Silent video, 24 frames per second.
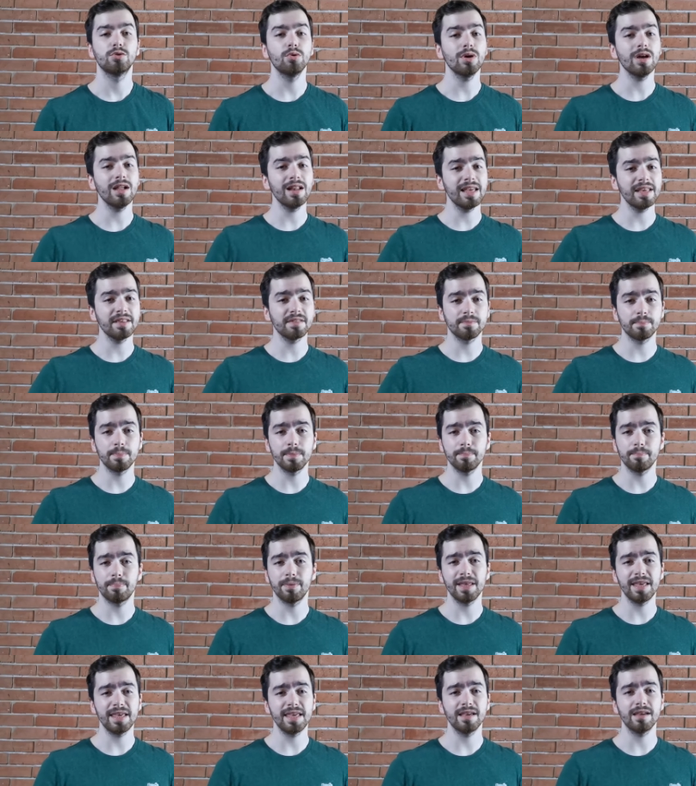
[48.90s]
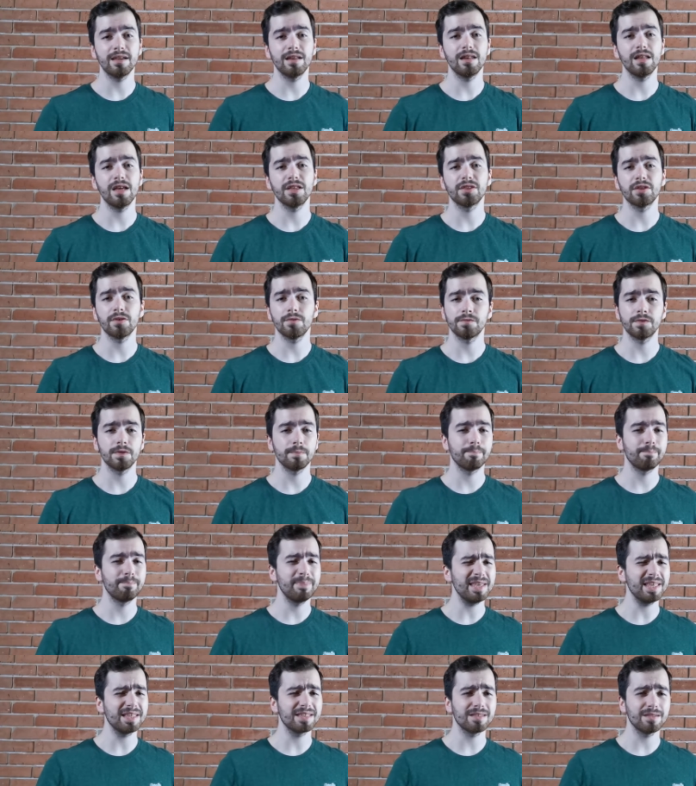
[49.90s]
Google has been playing a lot of the
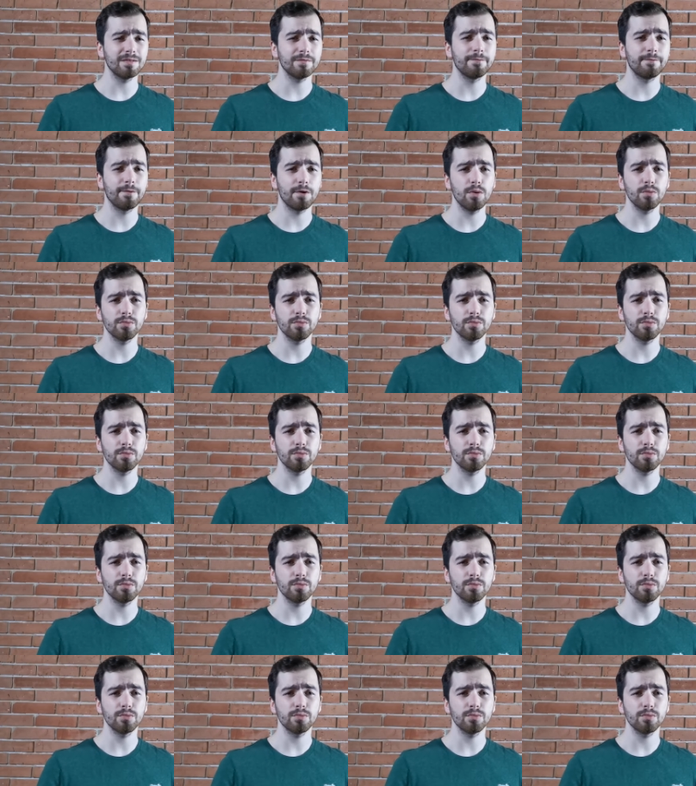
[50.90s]
Pixel